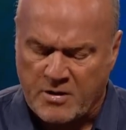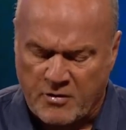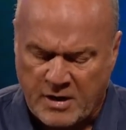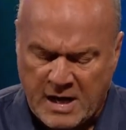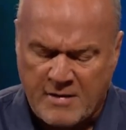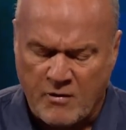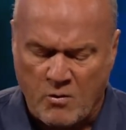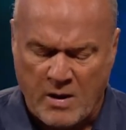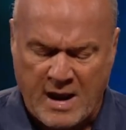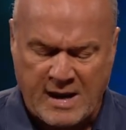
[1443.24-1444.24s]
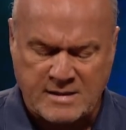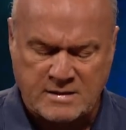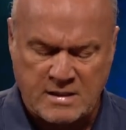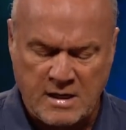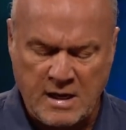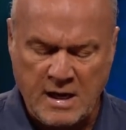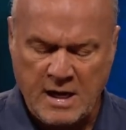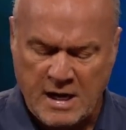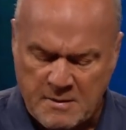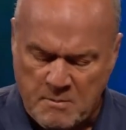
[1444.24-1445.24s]
to their evil ways,
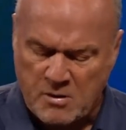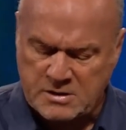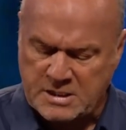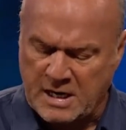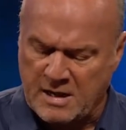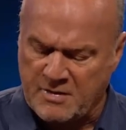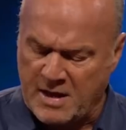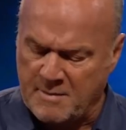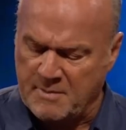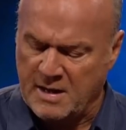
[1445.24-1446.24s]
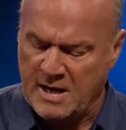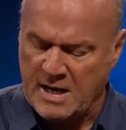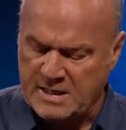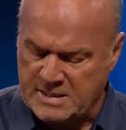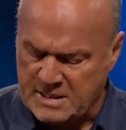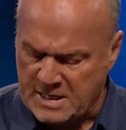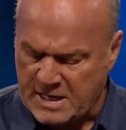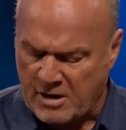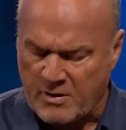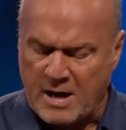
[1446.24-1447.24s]
he had mercy on them and didn't
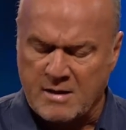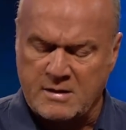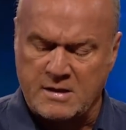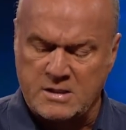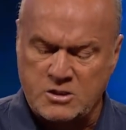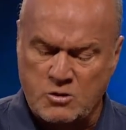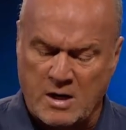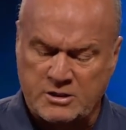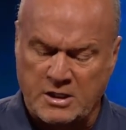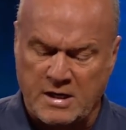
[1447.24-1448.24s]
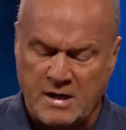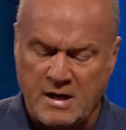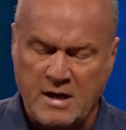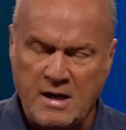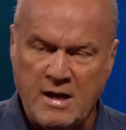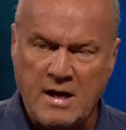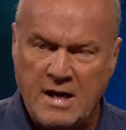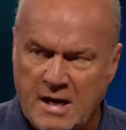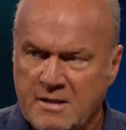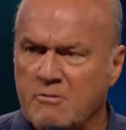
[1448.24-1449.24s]
carry out the destruction
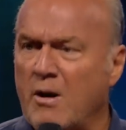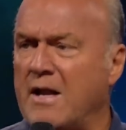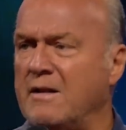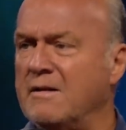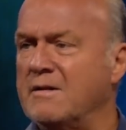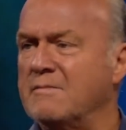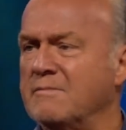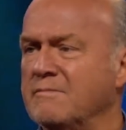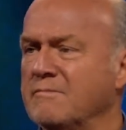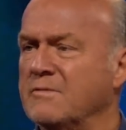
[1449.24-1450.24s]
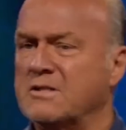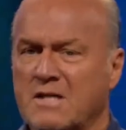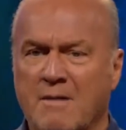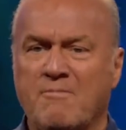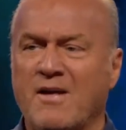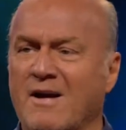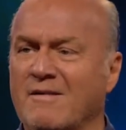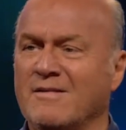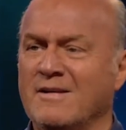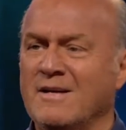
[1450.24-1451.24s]
he had threatened. We'll stop
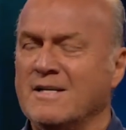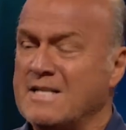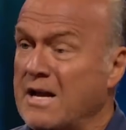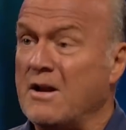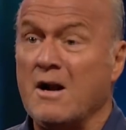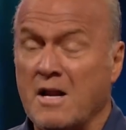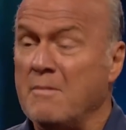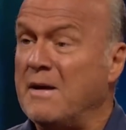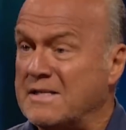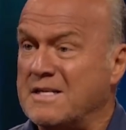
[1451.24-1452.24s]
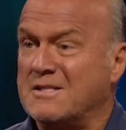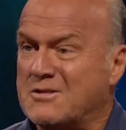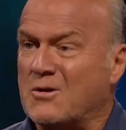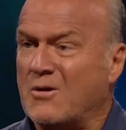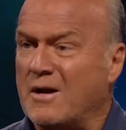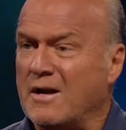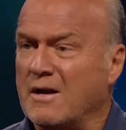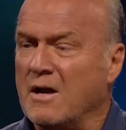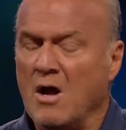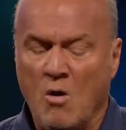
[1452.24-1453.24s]
there. Is that not an amazing story?
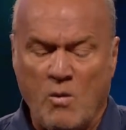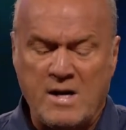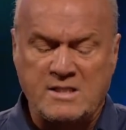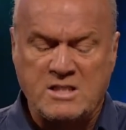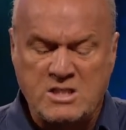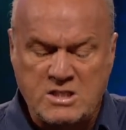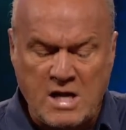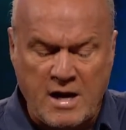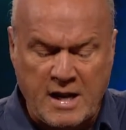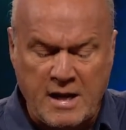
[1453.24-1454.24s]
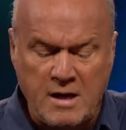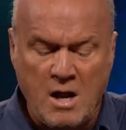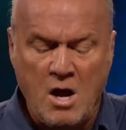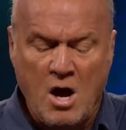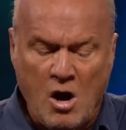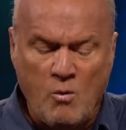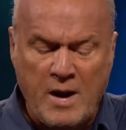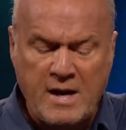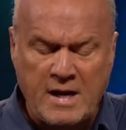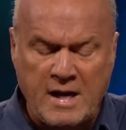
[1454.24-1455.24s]
What a stunning
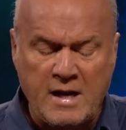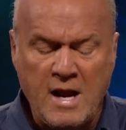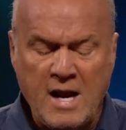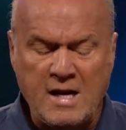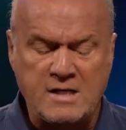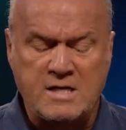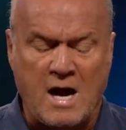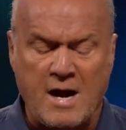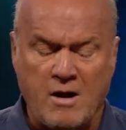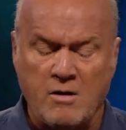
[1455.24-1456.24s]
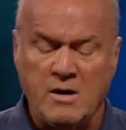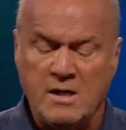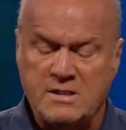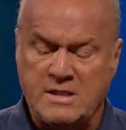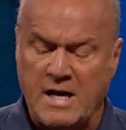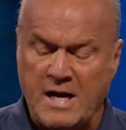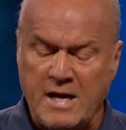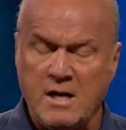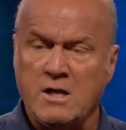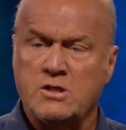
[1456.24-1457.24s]
awakening. An entire
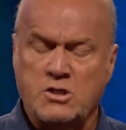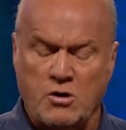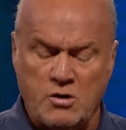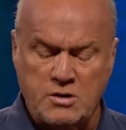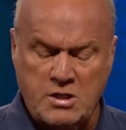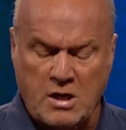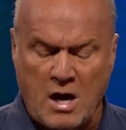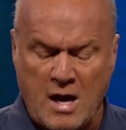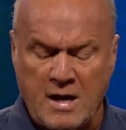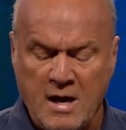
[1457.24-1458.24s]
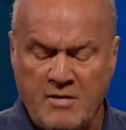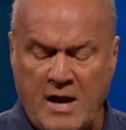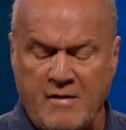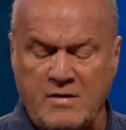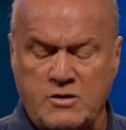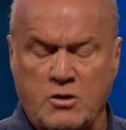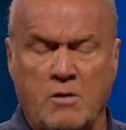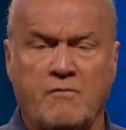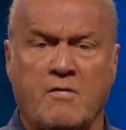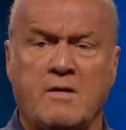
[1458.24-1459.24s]
city turned to God. They even
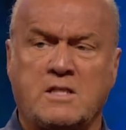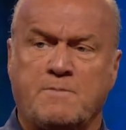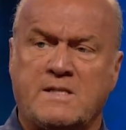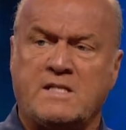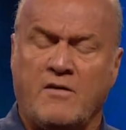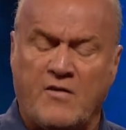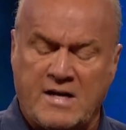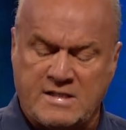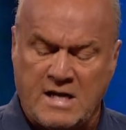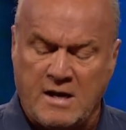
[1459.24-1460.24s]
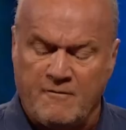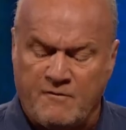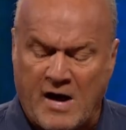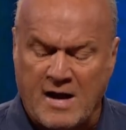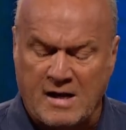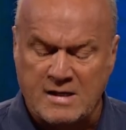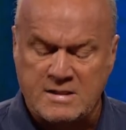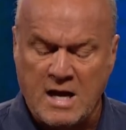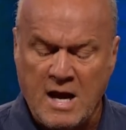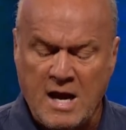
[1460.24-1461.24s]
turned from the specific sin of
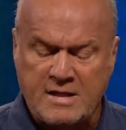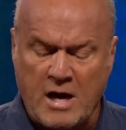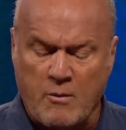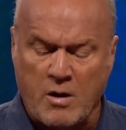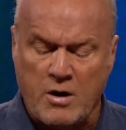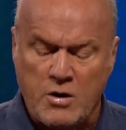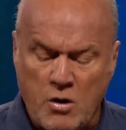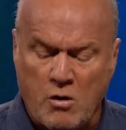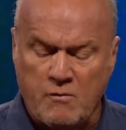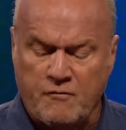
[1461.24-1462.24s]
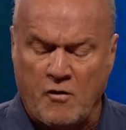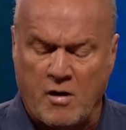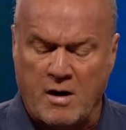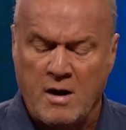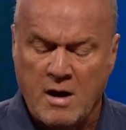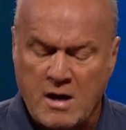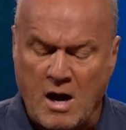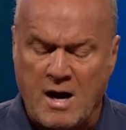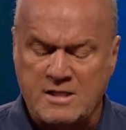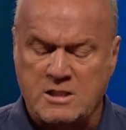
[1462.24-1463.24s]
violence that they were known for.
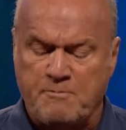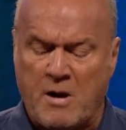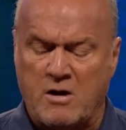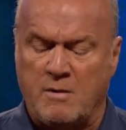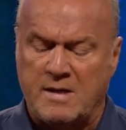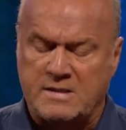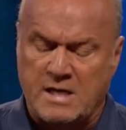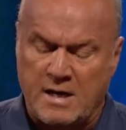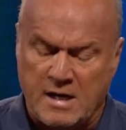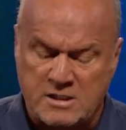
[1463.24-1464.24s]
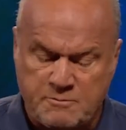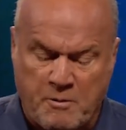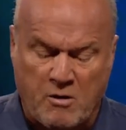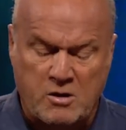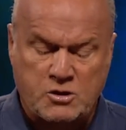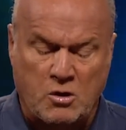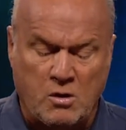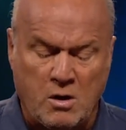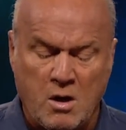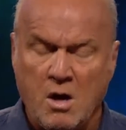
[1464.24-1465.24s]
God spared them and sent a
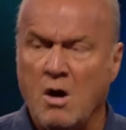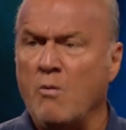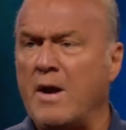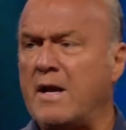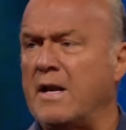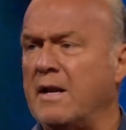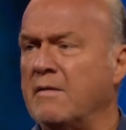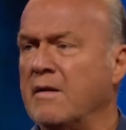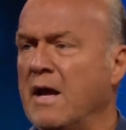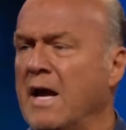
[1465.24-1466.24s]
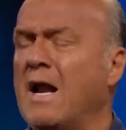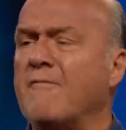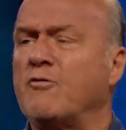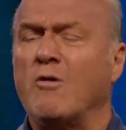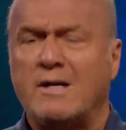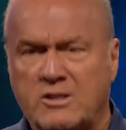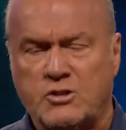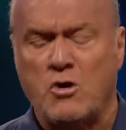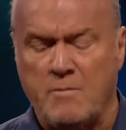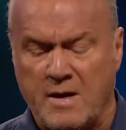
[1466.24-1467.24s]
spiritual awakening. And after a
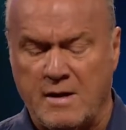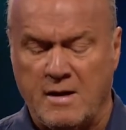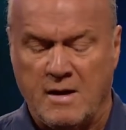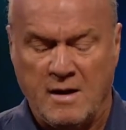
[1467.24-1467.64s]
sermon